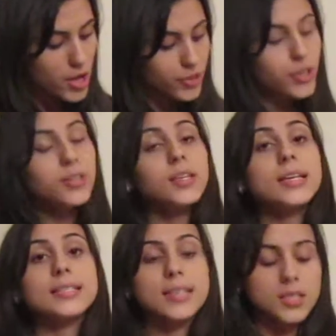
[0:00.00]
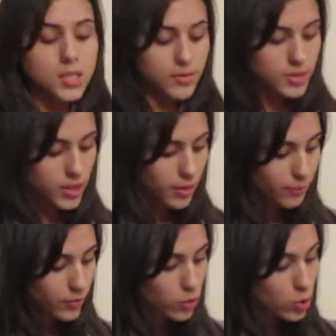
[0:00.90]
Thirdly is sensitive skin.
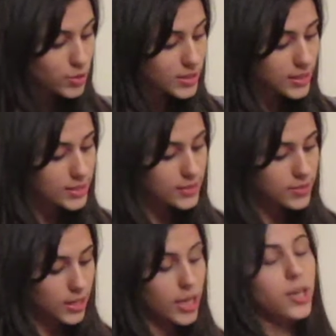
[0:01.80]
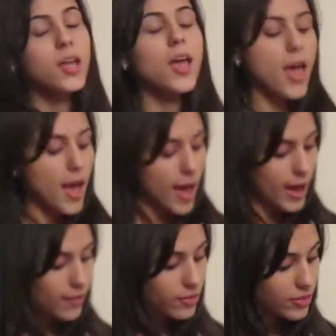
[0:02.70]
Those with sensitive skin
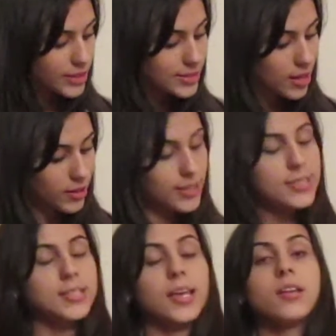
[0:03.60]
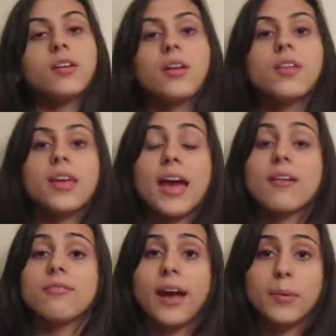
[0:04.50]
have thin, delicate skin. They
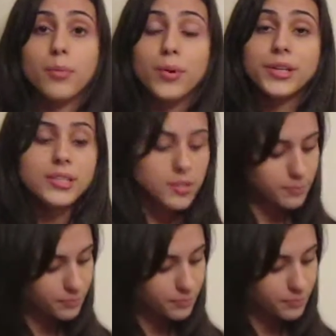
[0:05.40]
have fine pores.